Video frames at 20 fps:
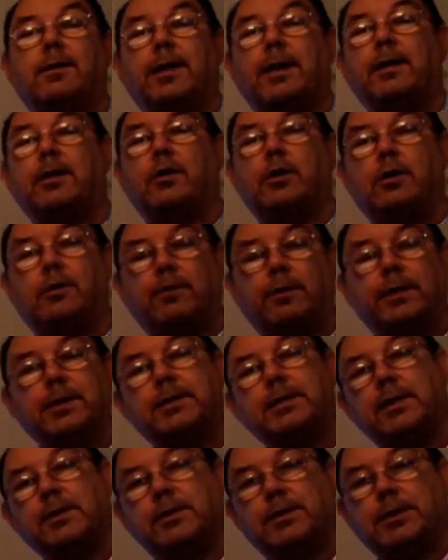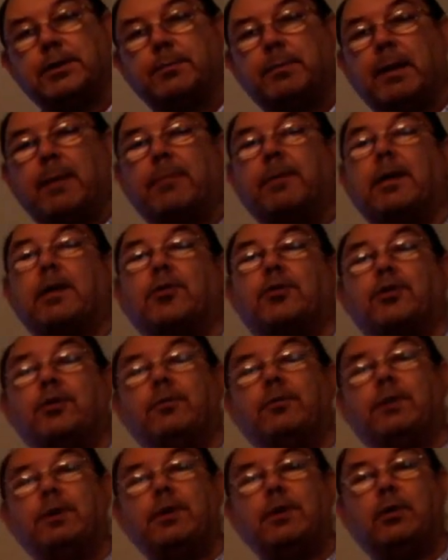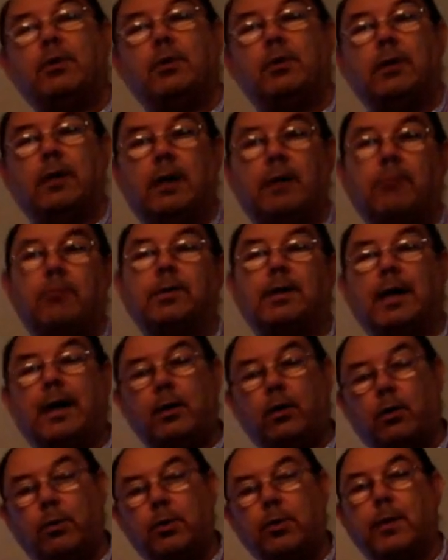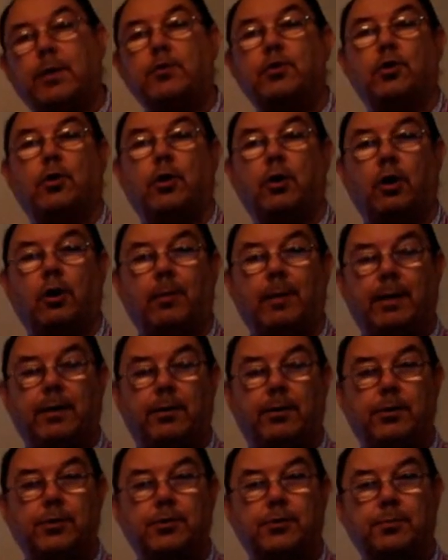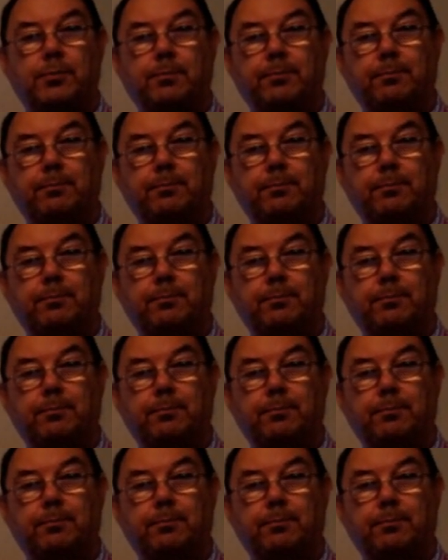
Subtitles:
Thank you for listening to this Paper Classroom video, and I hope you enjoy all my others.